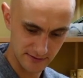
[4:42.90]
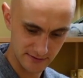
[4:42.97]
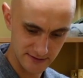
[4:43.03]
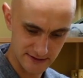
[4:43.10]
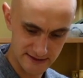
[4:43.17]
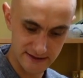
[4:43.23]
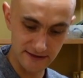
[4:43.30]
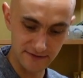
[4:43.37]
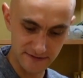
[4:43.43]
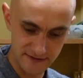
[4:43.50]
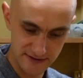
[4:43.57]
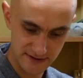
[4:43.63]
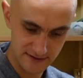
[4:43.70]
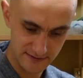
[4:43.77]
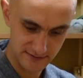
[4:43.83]

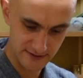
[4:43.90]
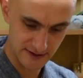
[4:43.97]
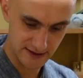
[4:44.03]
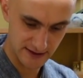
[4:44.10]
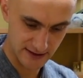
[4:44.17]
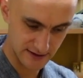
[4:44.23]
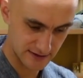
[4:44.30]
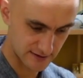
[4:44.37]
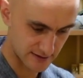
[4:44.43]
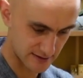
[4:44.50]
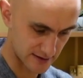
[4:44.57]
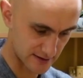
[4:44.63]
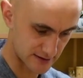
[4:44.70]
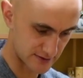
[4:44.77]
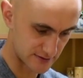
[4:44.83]
sieves that
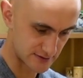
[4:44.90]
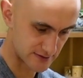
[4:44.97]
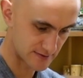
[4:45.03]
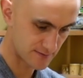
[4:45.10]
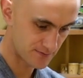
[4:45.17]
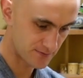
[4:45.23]
I use.